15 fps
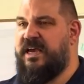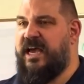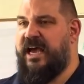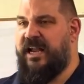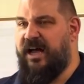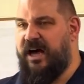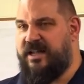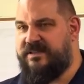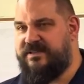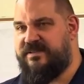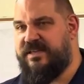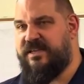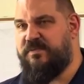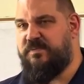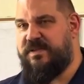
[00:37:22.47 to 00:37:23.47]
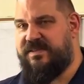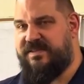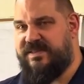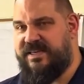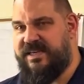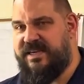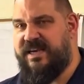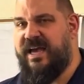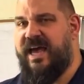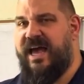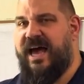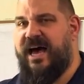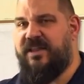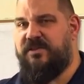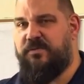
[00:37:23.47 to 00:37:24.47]
And all of a sudden we see
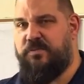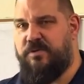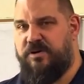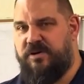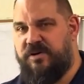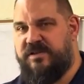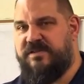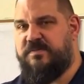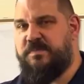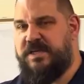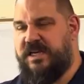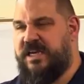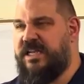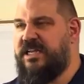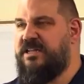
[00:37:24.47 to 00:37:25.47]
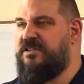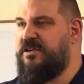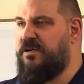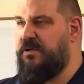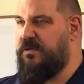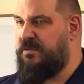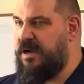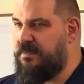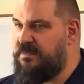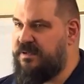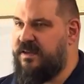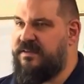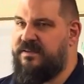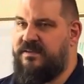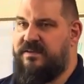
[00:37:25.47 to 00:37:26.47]
how the world is beginning to corrupt
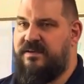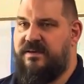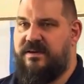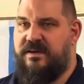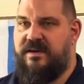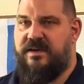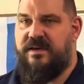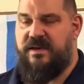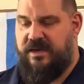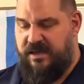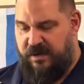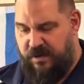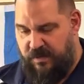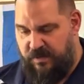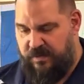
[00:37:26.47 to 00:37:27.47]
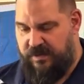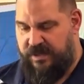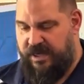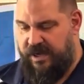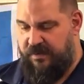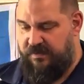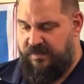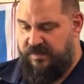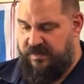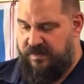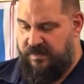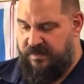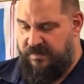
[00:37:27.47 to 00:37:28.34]
us in our own lives.